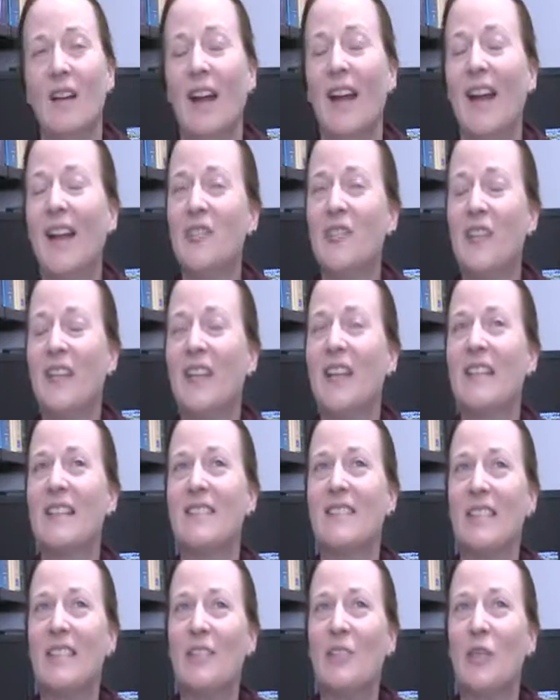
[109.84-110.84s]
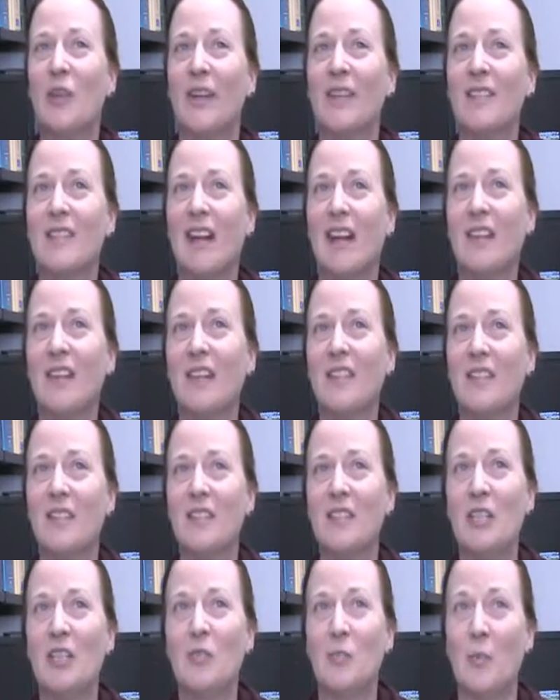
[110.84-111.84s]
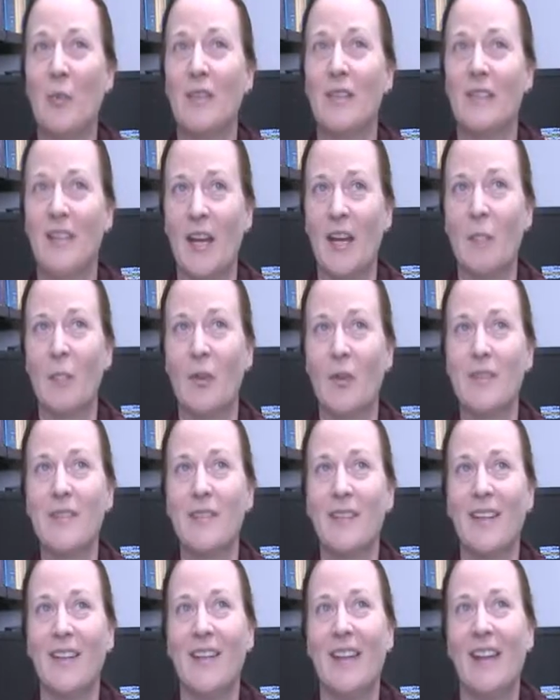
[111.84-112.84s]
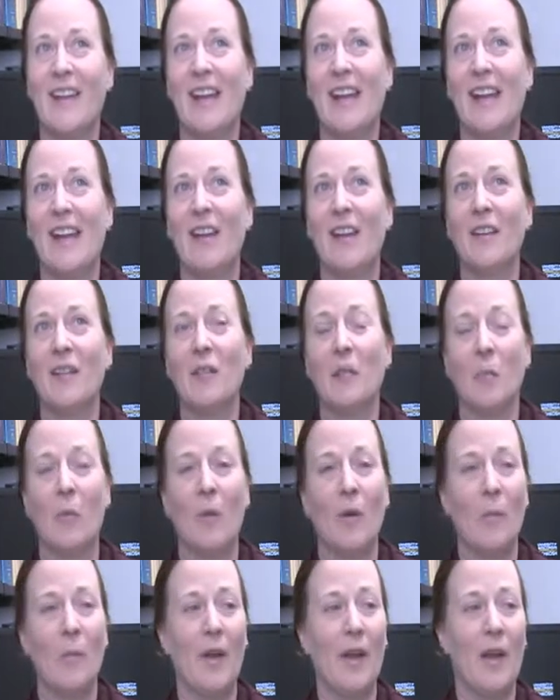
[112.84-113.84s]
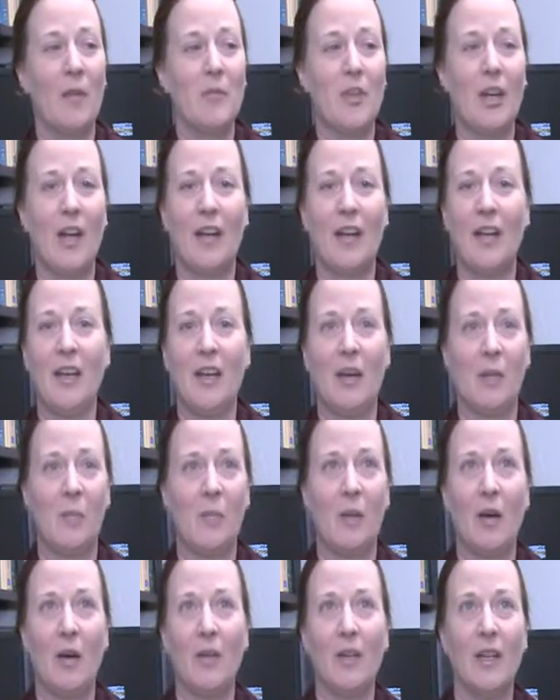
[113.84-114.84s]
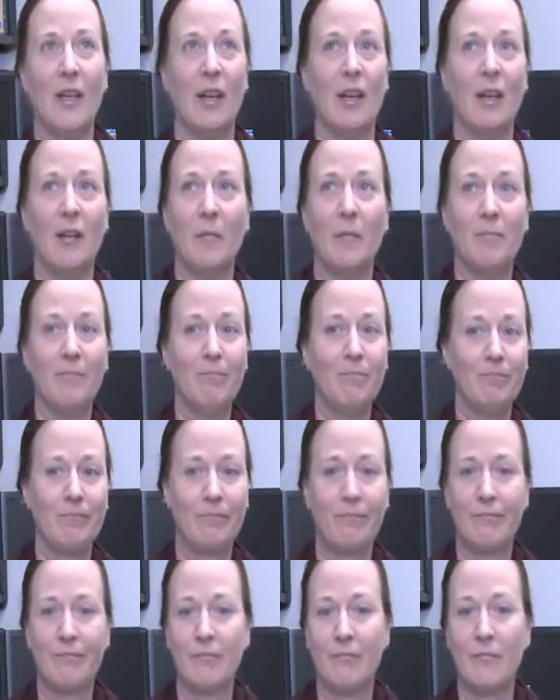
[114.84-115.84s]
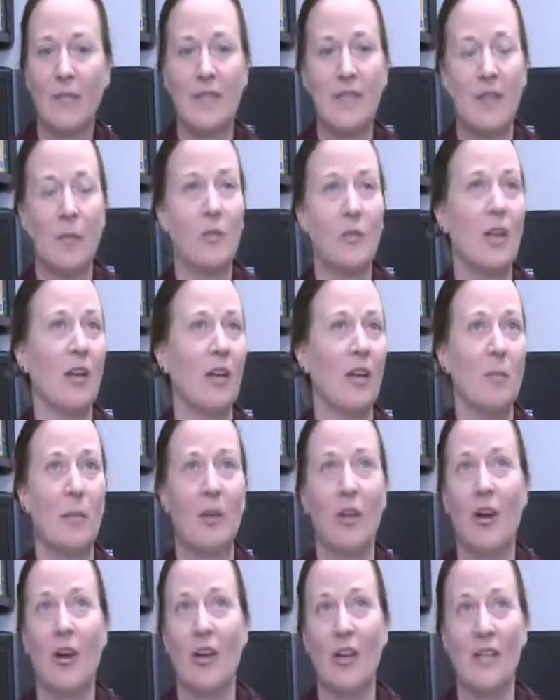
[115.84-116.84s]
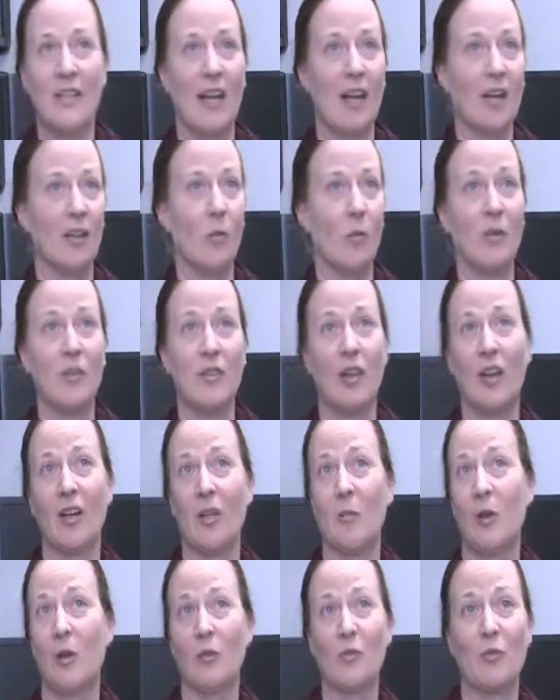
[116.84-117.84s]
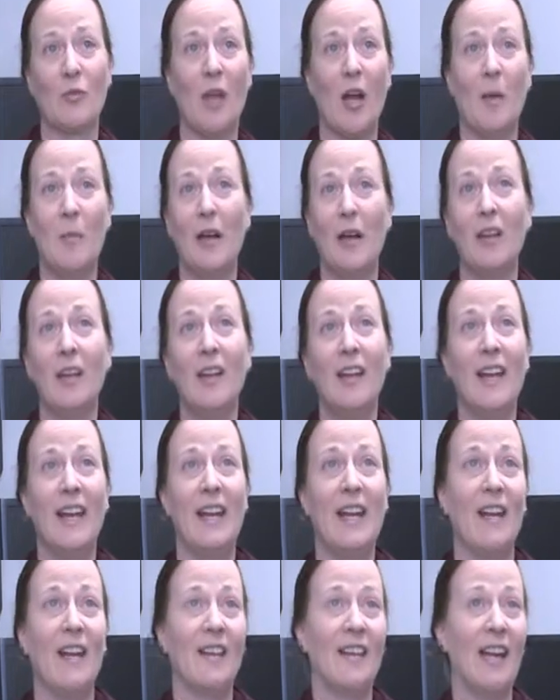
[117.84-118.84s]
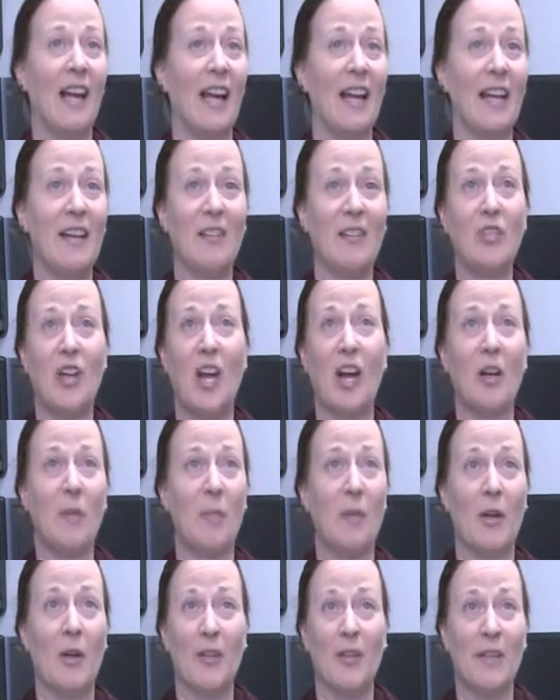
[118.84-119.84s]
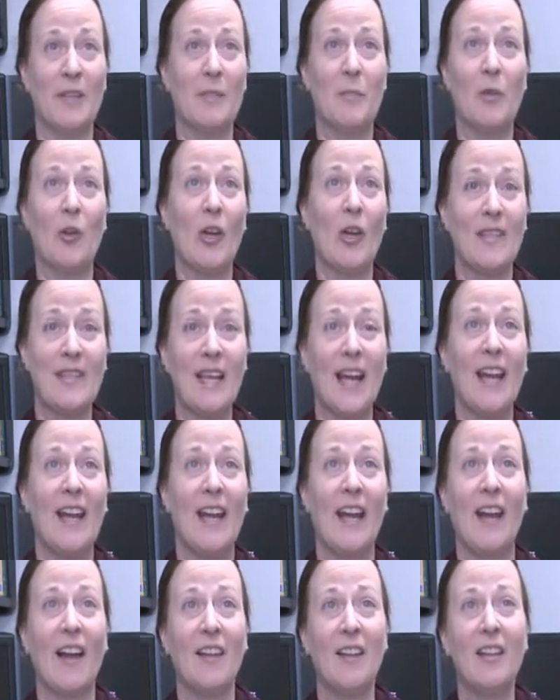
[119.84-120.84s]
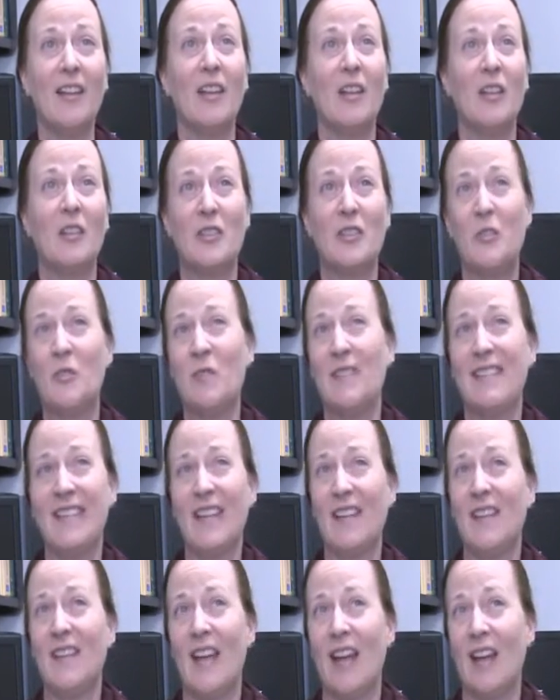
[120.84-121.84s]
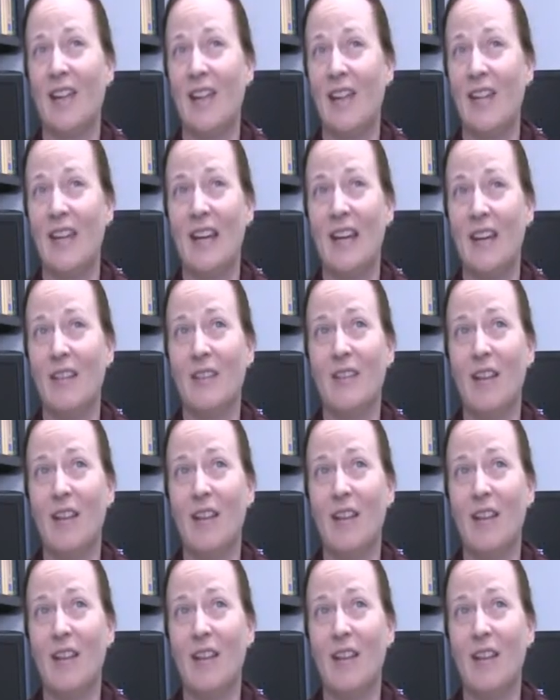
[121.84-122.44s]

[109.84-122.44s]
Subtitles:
I actually think it's easier because I like to teach with examples. And when I'm talking about let's say we're talking about heart attack or we're talking about trauma, and I talk about an experience I had, students get that and they